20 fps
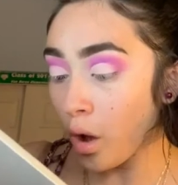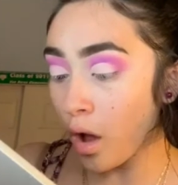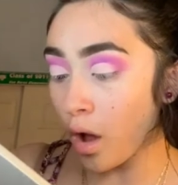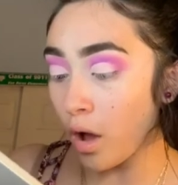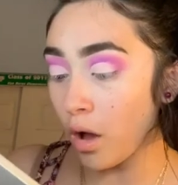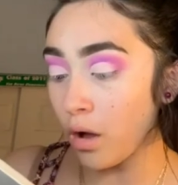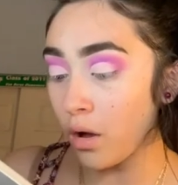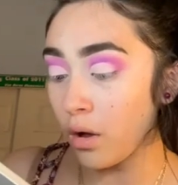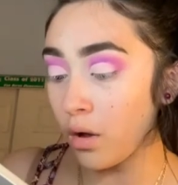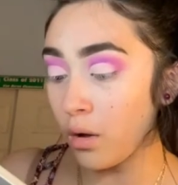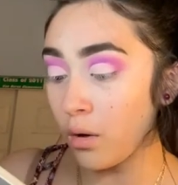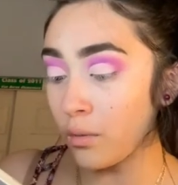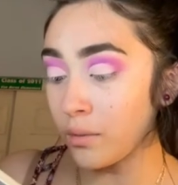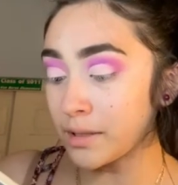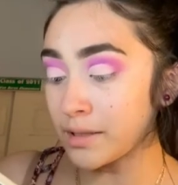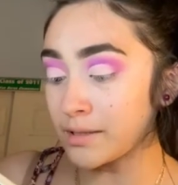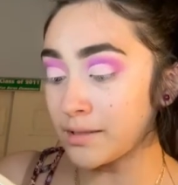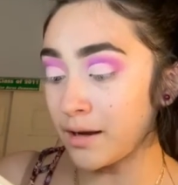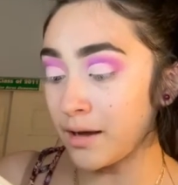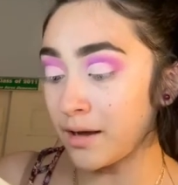Oh,
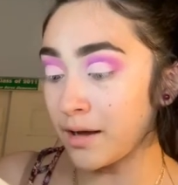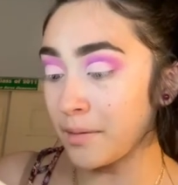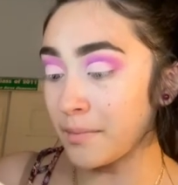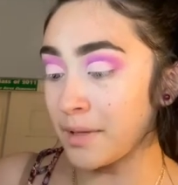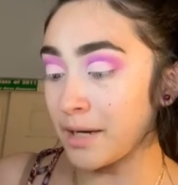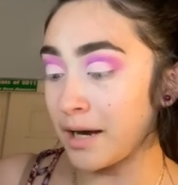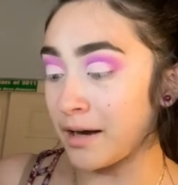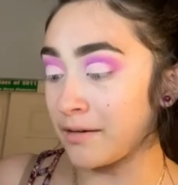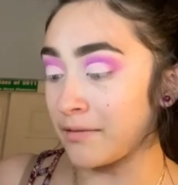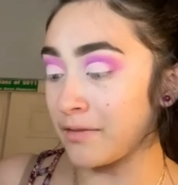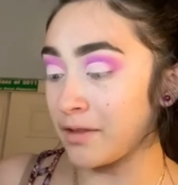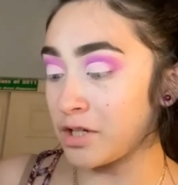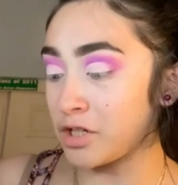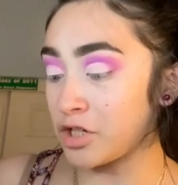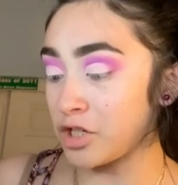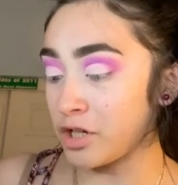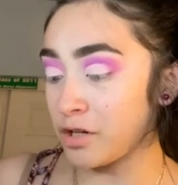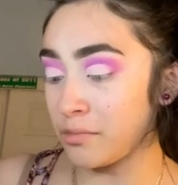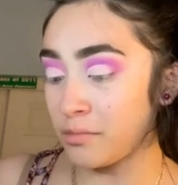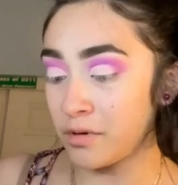it's not coming out of the
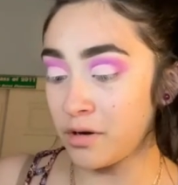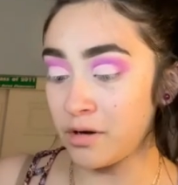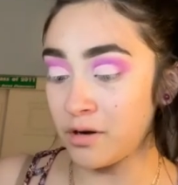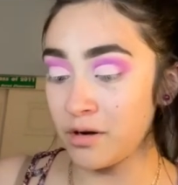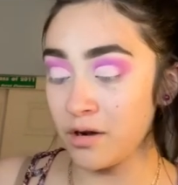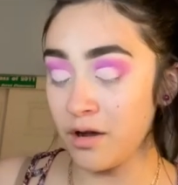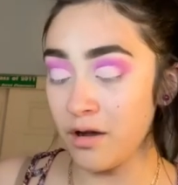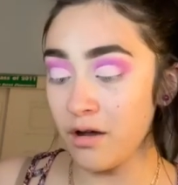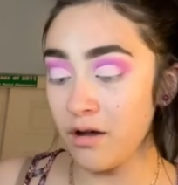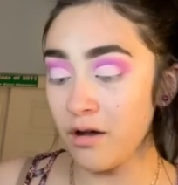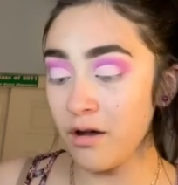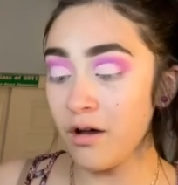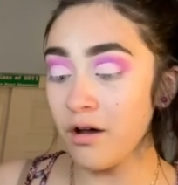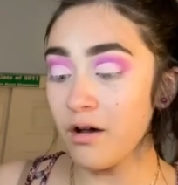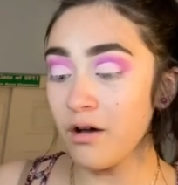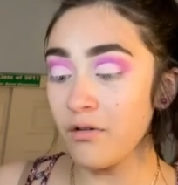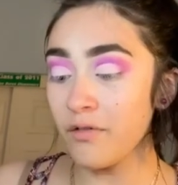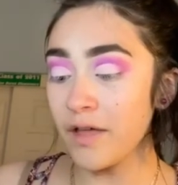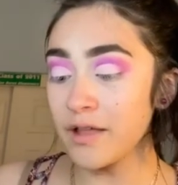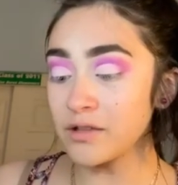shimmer.
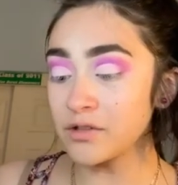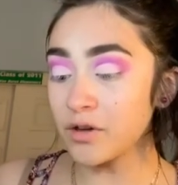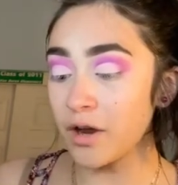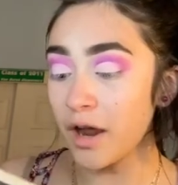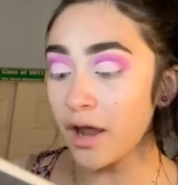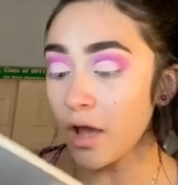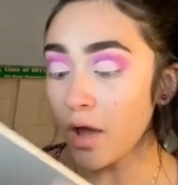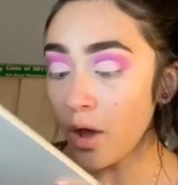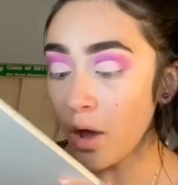Oh, that's great.